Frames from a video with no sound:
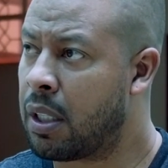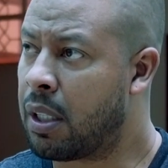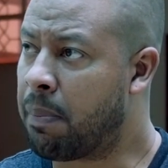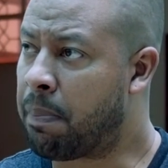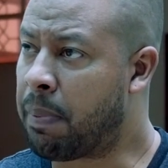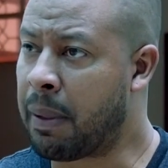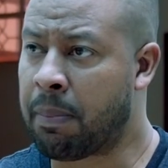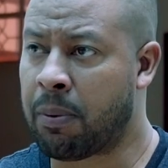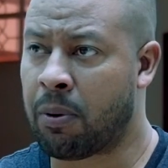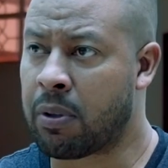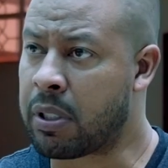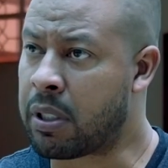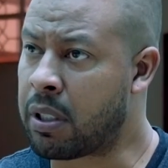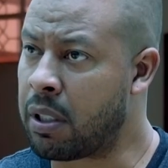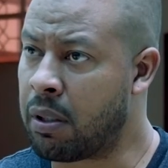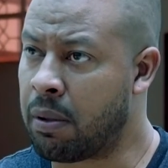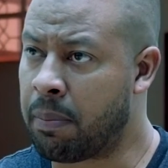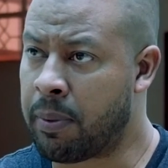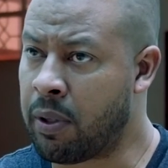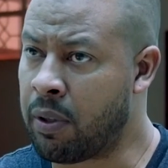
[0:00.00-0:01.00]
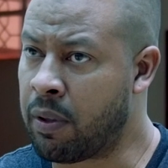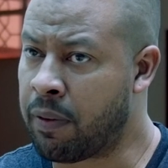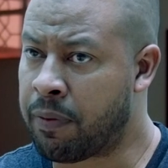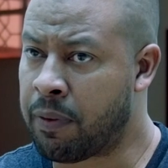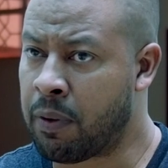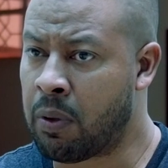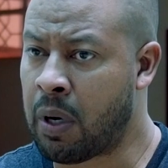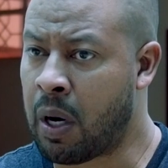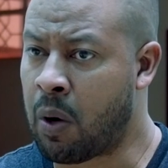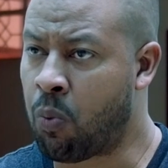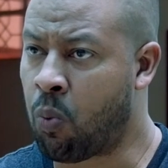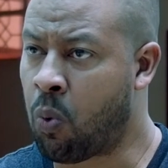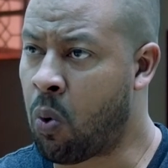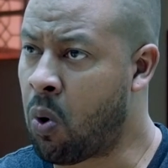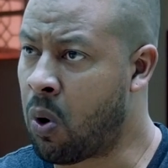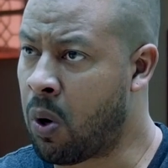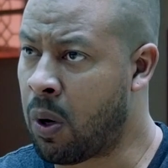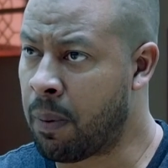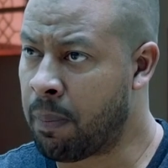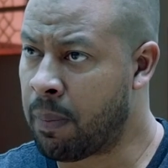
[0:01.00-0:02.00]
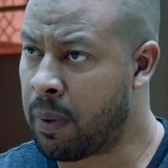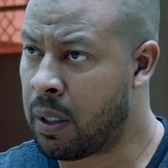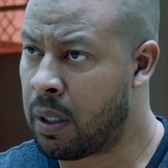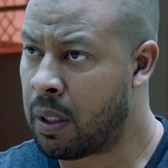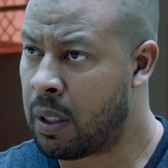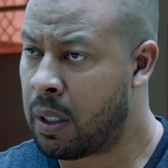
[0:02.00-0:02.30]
The people are still beautiful and warm.